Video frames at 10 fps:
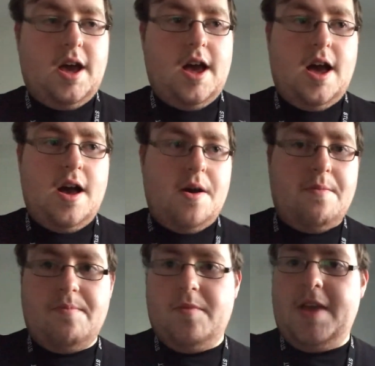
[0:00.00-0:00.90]

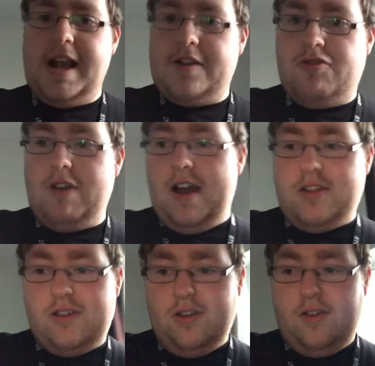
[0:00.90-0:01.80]

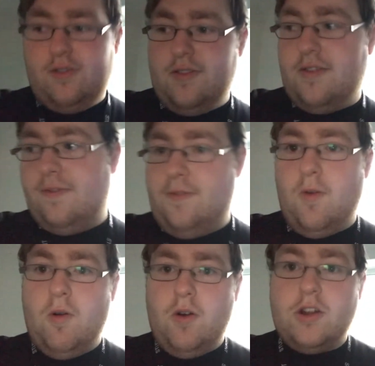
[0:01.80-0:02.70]
instructions
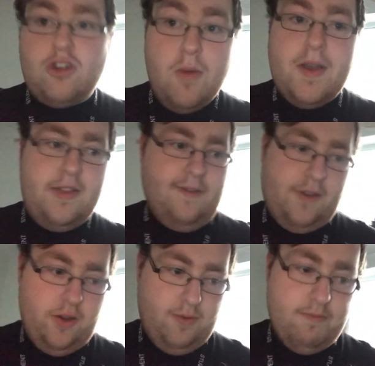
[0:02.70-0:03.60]
for the job
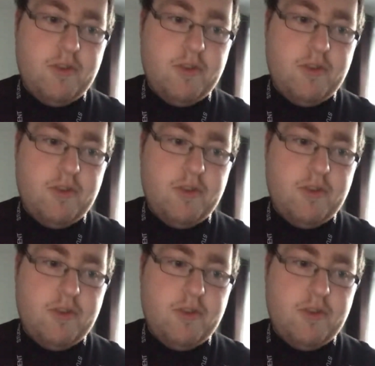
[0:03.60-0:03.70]
interview.